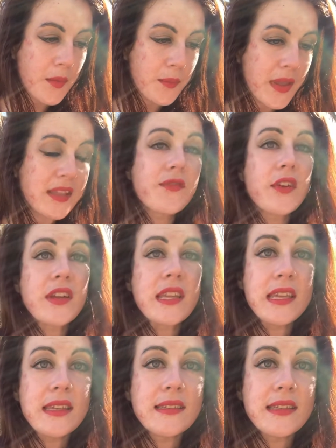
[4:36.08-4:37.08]
It's very
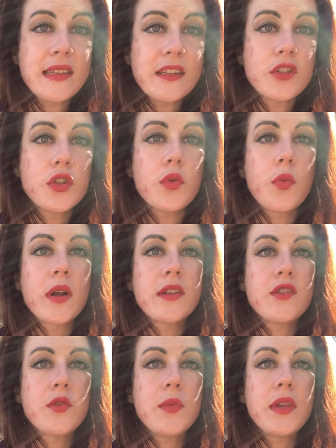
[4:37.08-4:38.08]
easy to
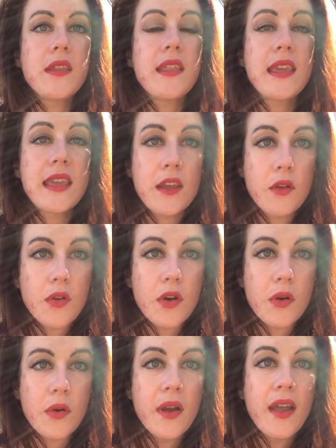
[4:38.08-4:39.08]
want to be the
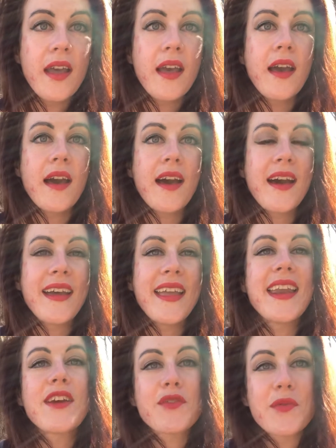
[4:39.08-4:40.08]
hero
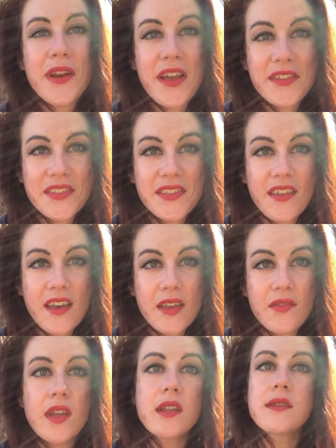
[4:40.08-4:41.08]
in everyone else's
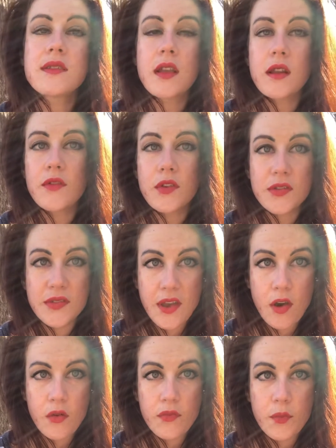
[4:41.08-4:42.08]
life instead of
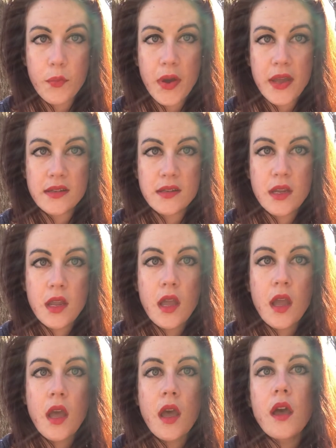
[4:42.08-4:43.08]
yourself, but
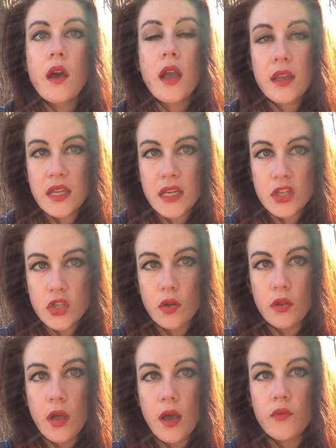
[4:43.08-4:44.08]

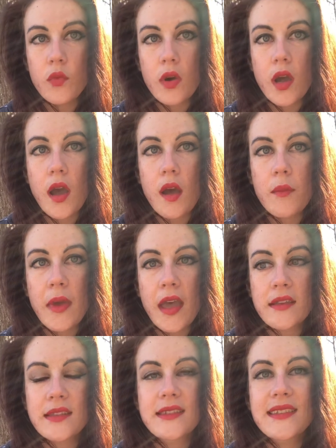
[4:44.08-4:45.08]
unconditional love will come
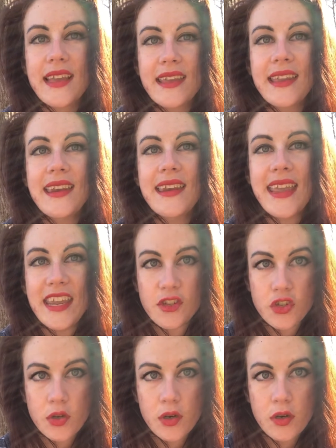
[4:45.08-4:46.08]
as a second
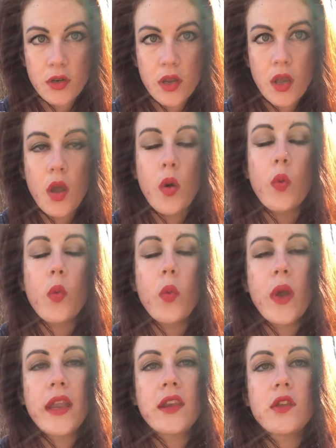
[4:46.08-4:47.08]
nature
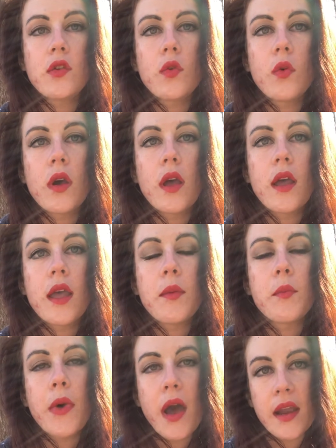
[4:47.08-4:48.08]
when you
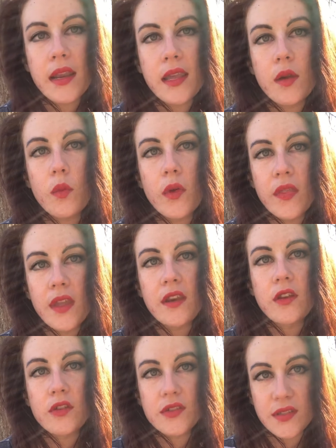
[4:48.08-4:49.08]
embody it
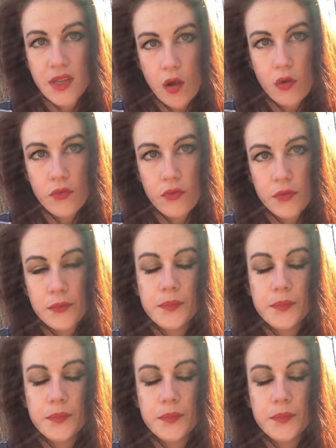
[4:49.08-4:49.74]
within yourself.